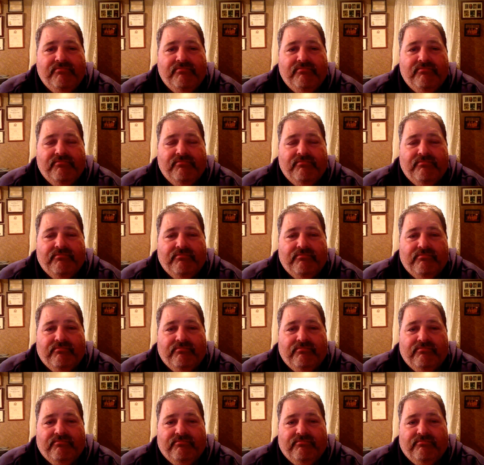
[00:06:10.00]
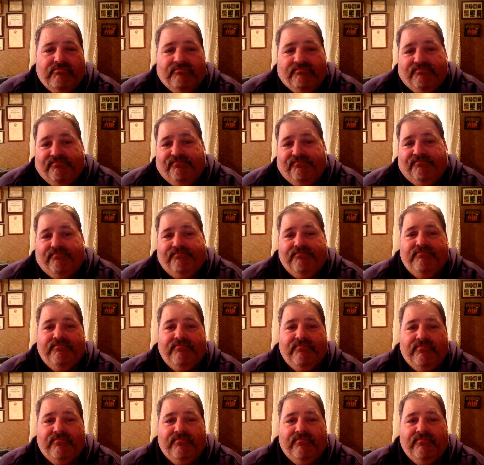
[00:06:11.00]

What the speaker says: [no speech]